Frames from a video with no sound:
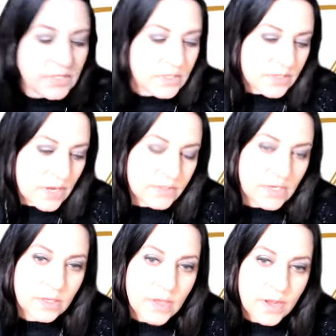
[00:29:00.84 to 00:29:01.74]
it sounds
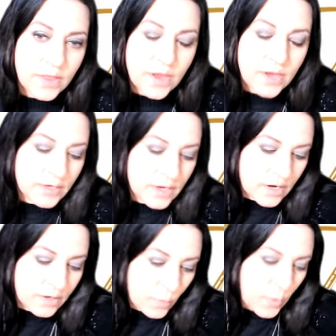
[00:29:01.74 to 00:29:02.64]
like a lot of thought and
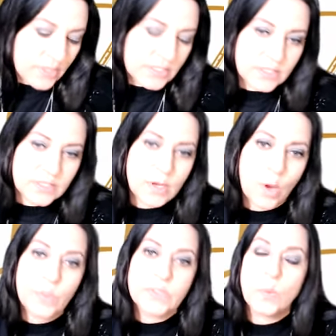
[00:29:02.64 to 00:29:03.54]
care went into this
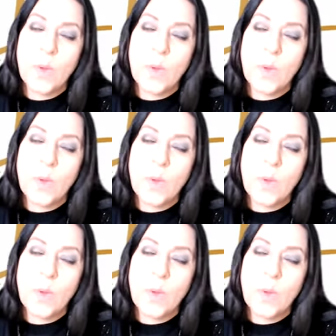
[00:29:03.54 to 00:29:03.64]
home as